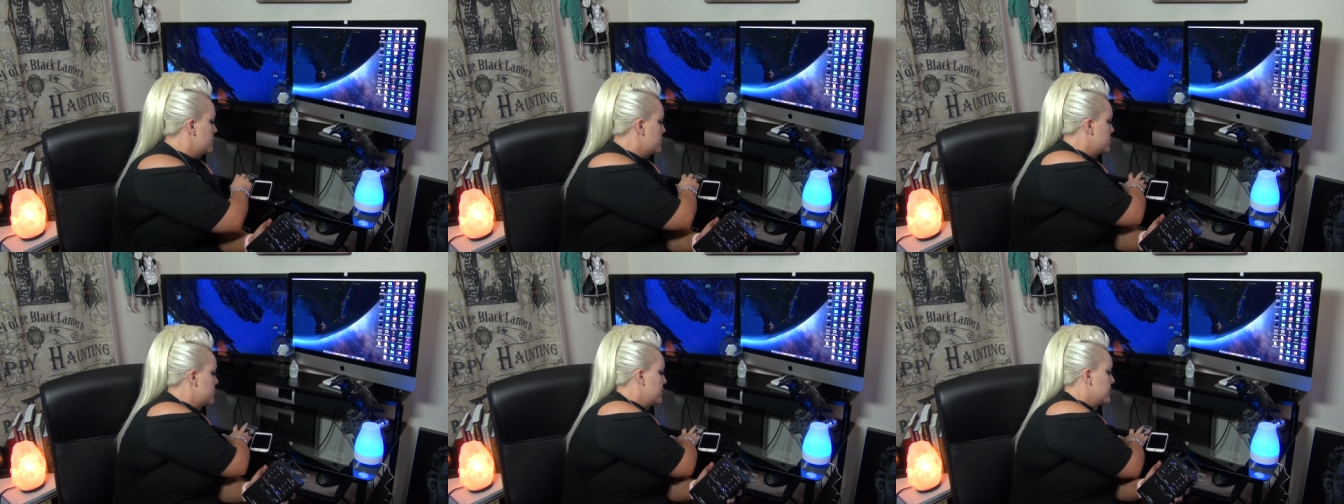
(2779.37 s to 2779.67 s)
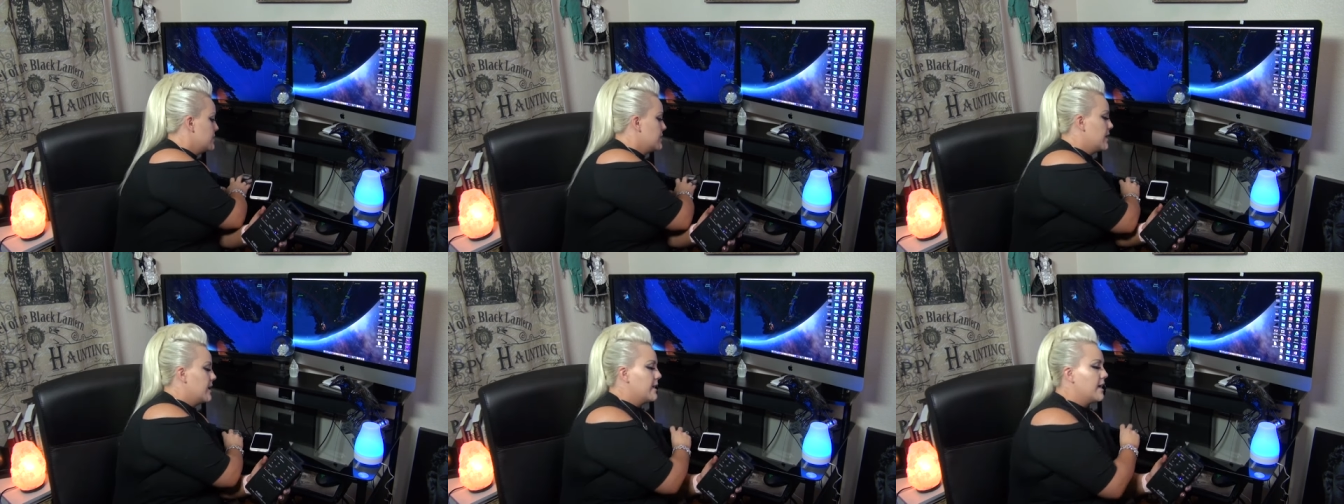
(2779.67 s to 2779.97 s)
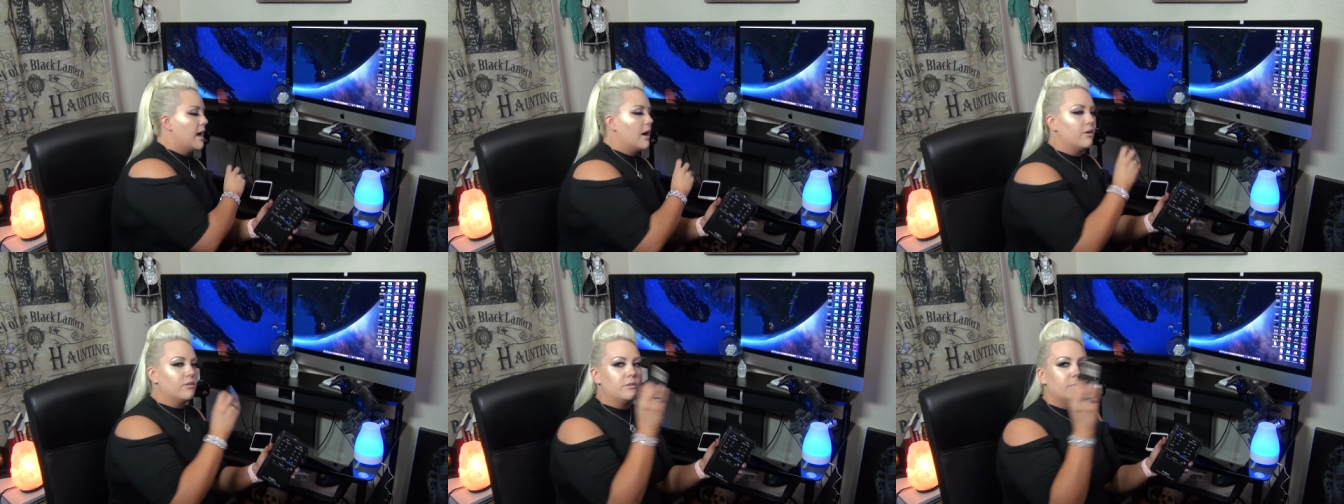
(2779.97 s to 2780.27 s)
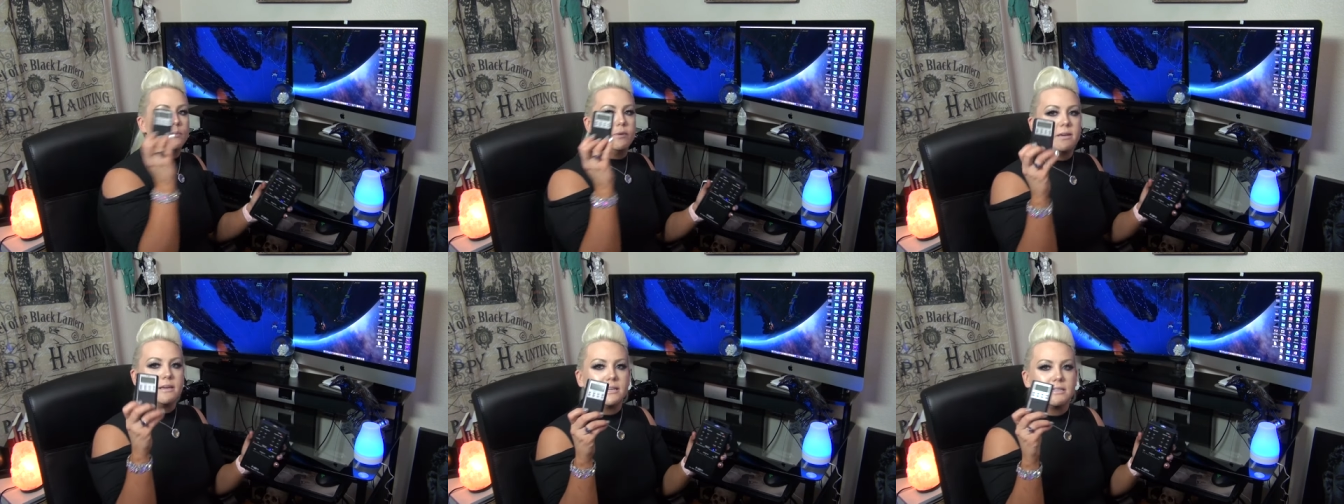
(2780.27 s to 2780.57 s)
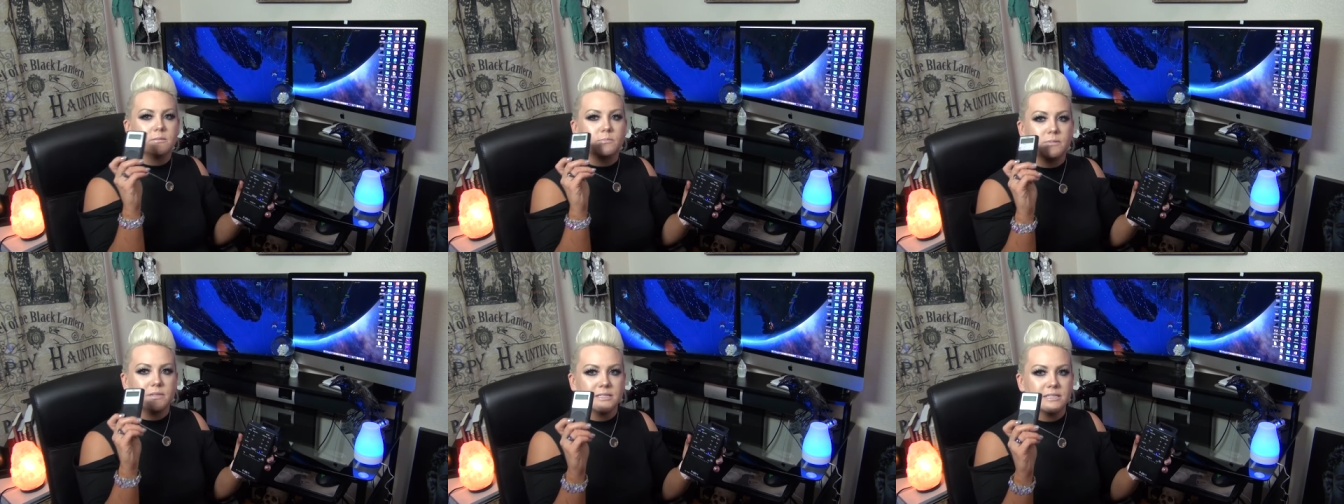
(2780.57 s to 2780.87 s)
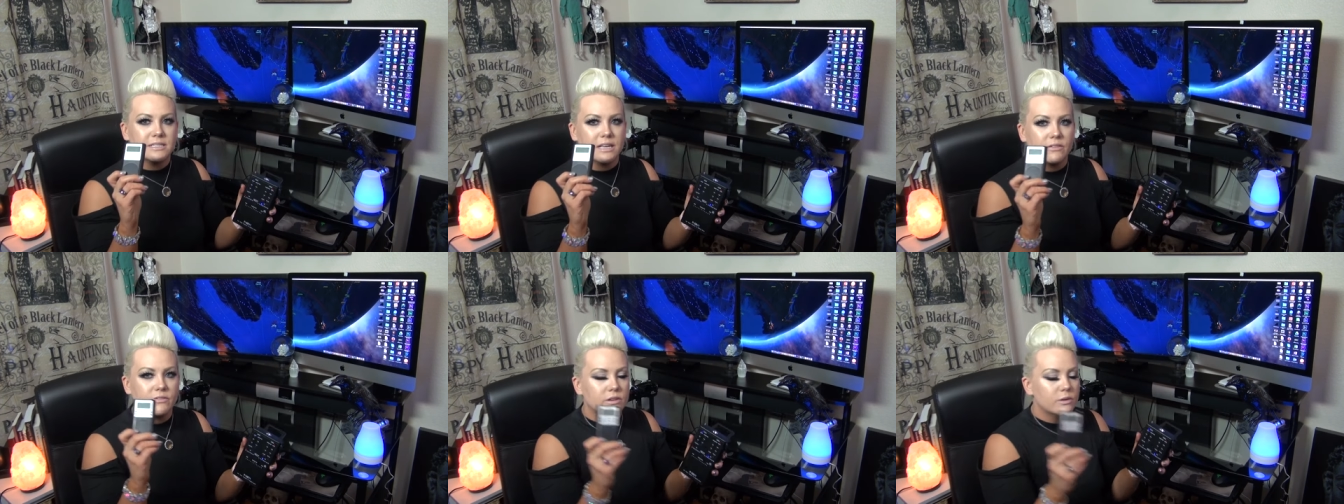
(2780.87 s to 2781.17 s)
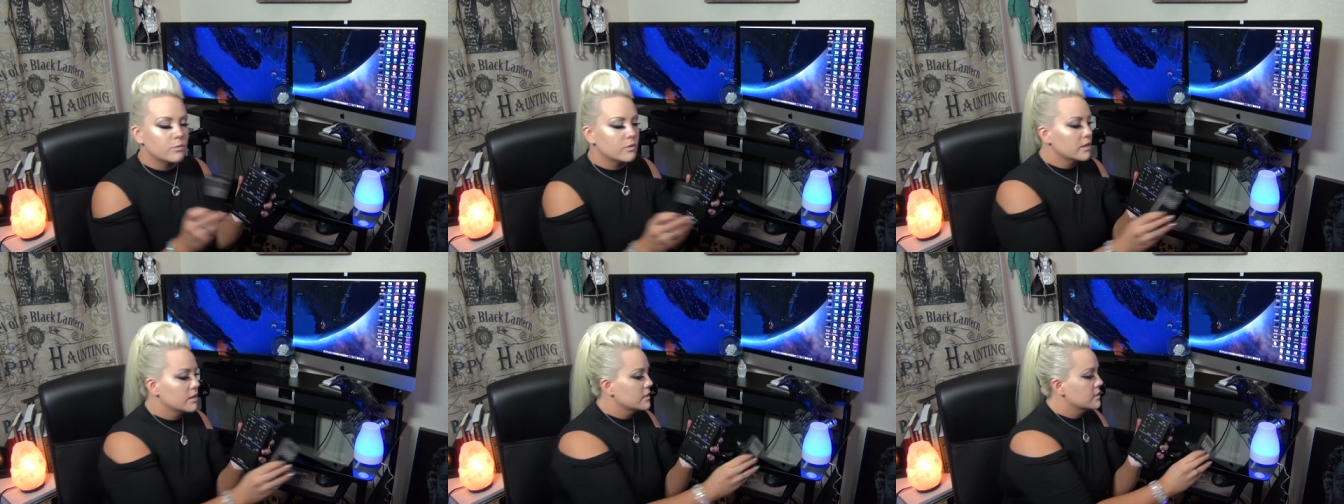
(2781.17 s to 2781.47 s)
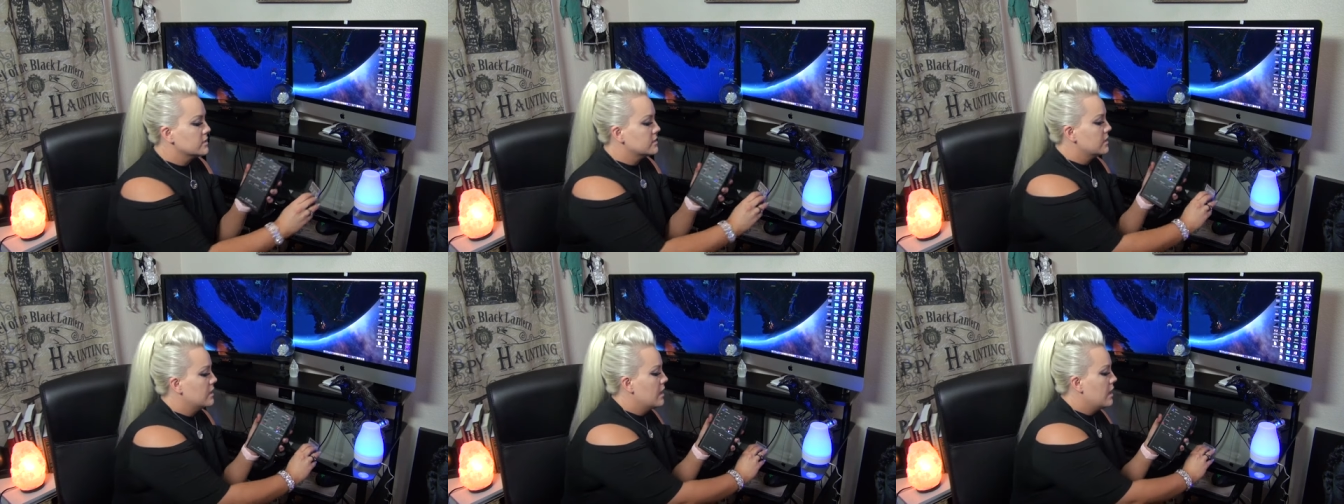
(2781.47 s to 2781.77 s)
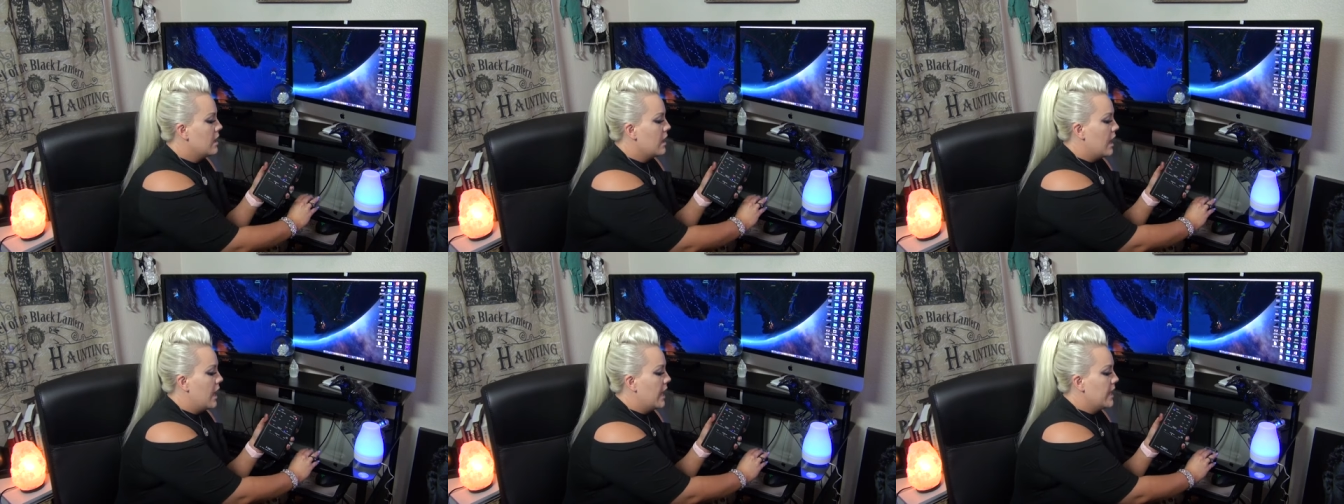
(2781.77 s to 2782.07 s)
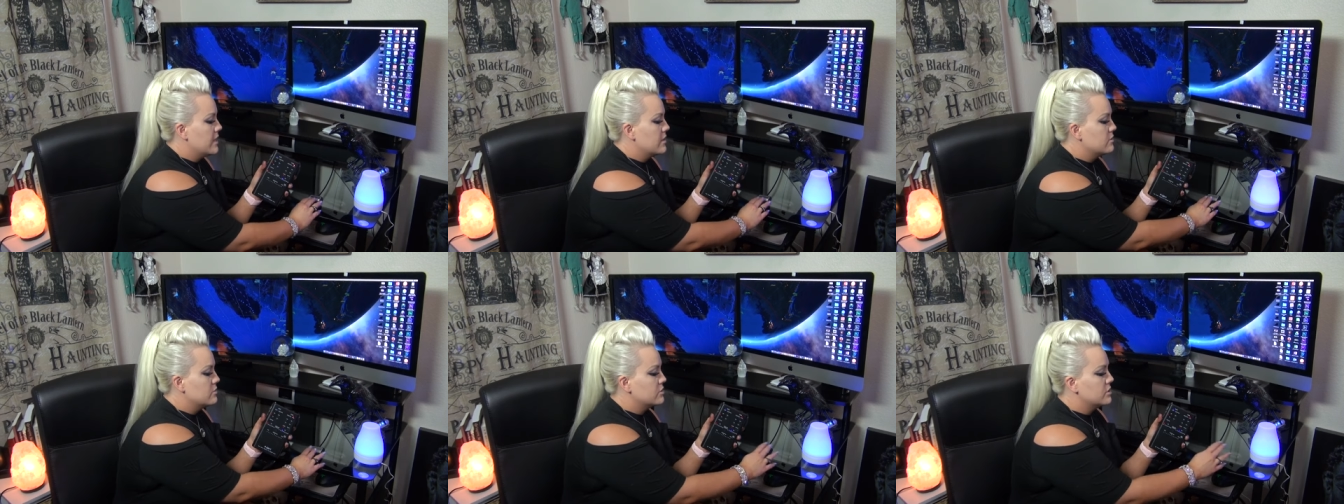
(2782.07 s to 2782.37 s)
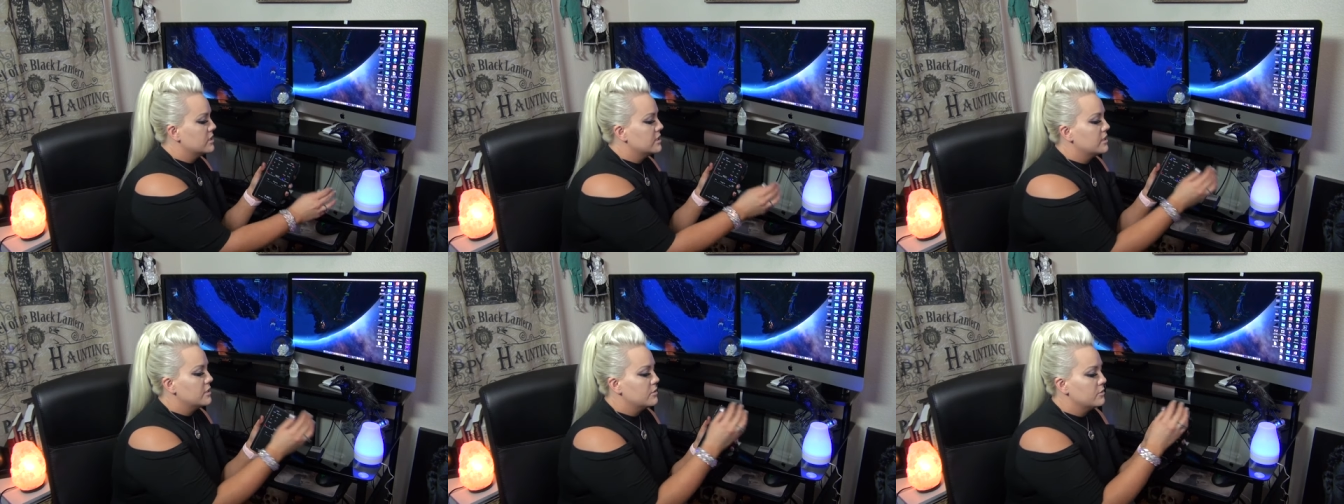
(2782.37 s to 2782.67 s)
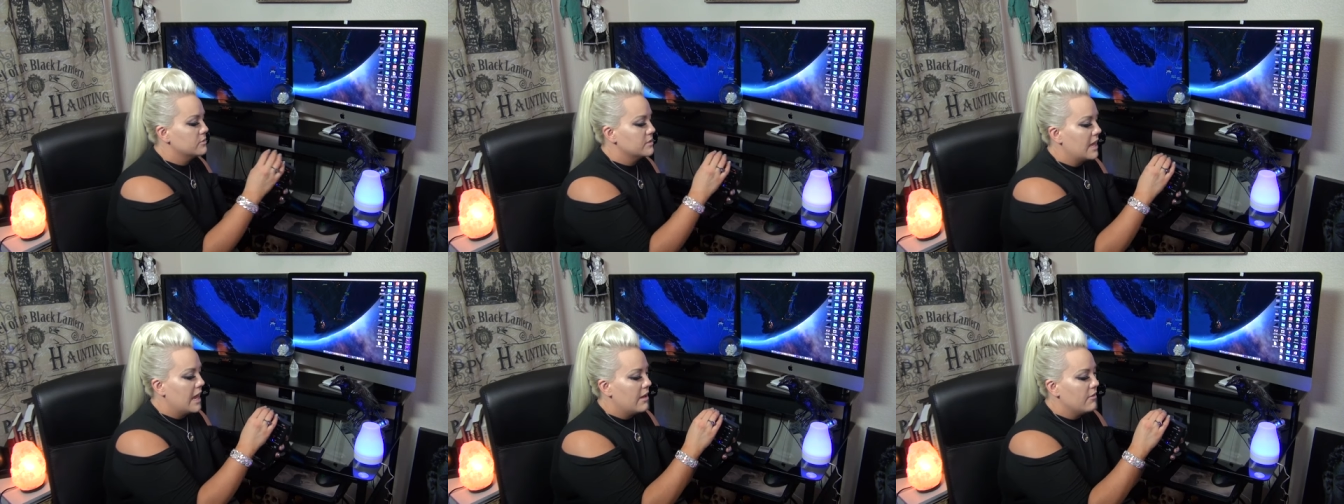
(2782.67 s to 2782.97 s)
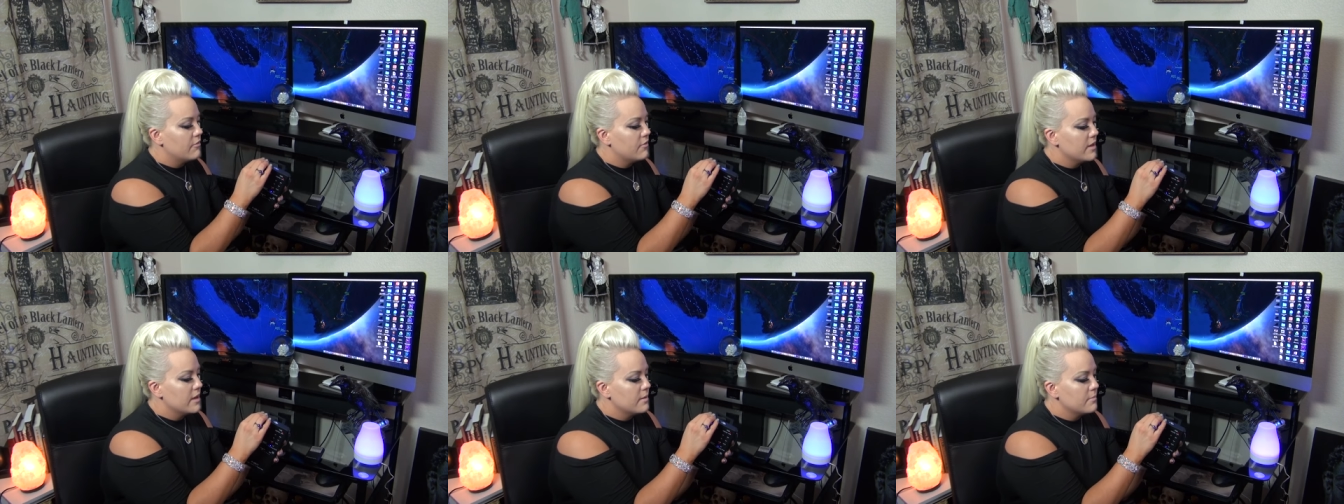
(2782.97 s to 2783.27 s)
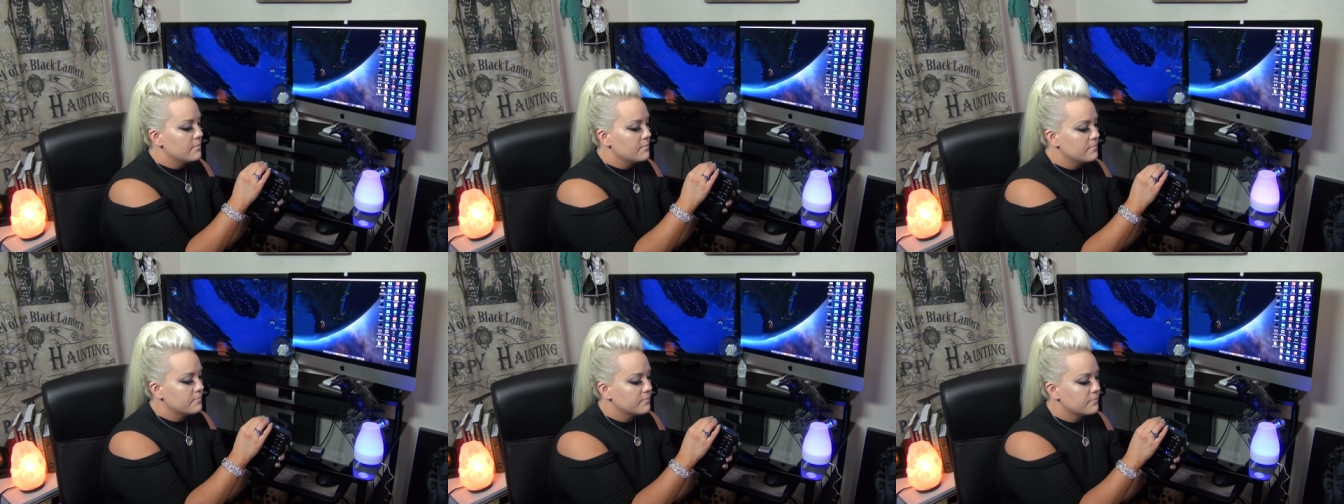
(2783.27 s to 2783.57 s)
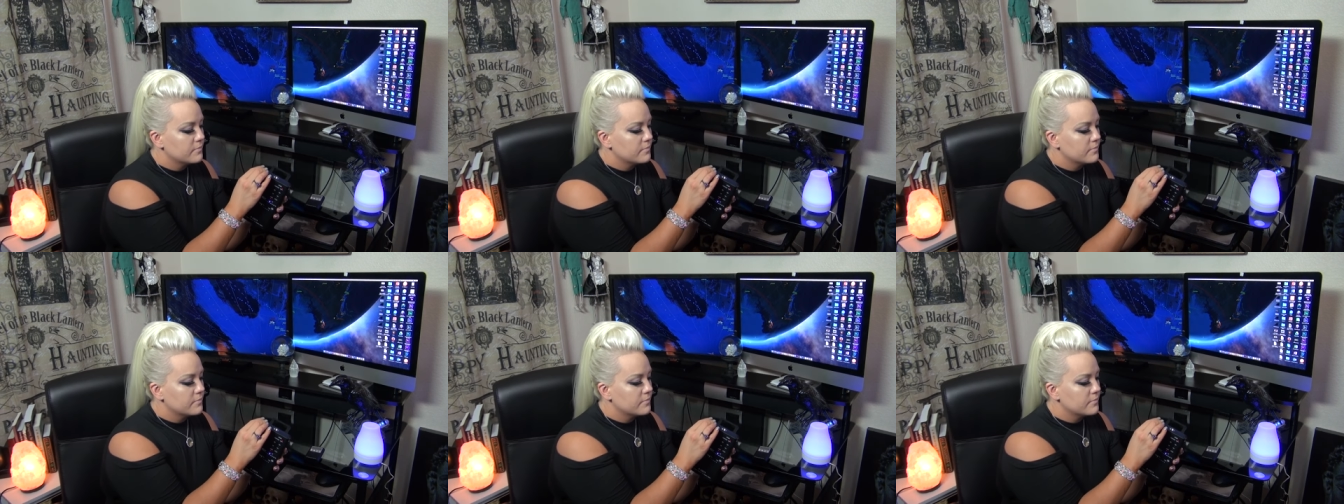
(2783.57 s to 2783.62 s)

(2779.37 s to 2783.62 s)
just like how the PSB7 works. I usually use FM.